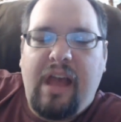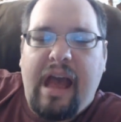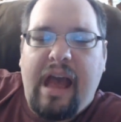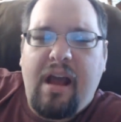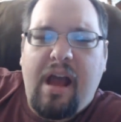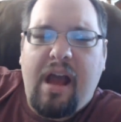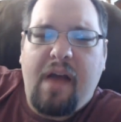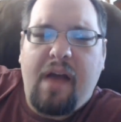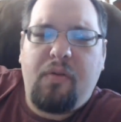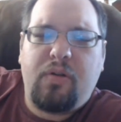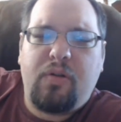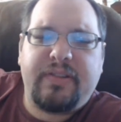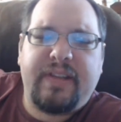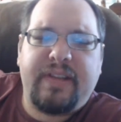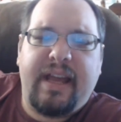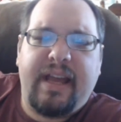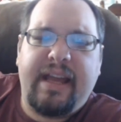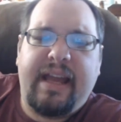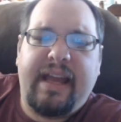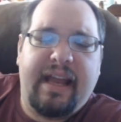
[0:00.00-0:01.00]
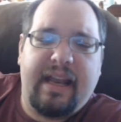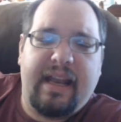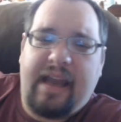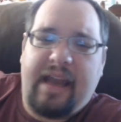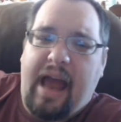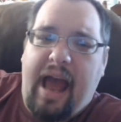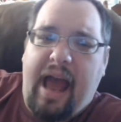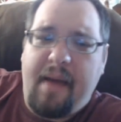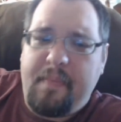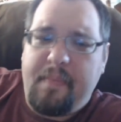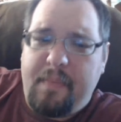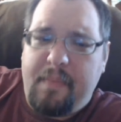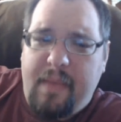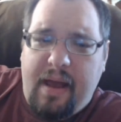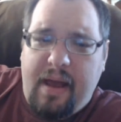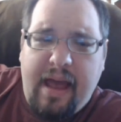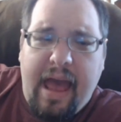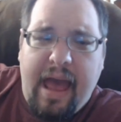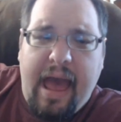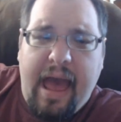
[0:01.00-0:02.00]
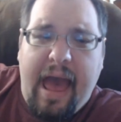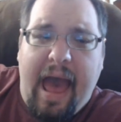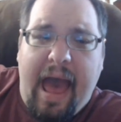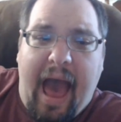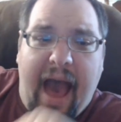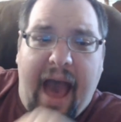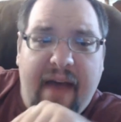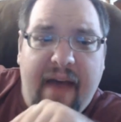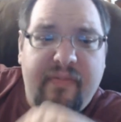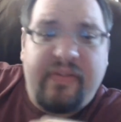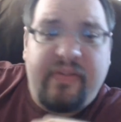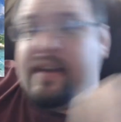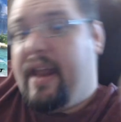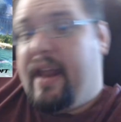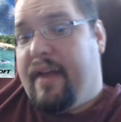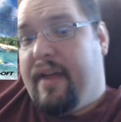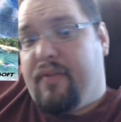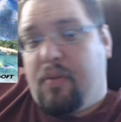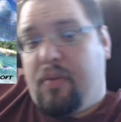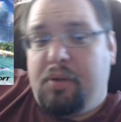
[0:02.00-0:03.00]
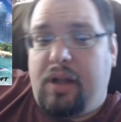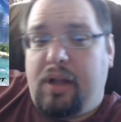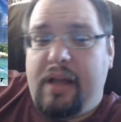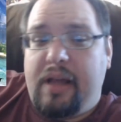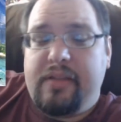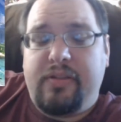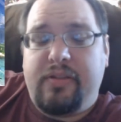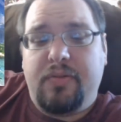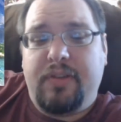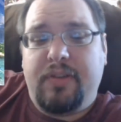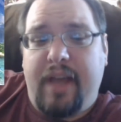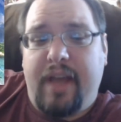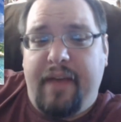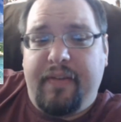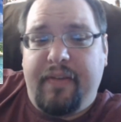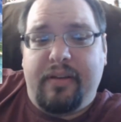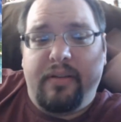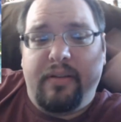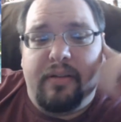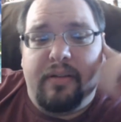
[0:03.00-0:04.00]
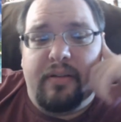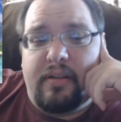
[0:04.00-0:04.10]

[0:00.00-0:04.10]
I want to say, and I've never played through 7.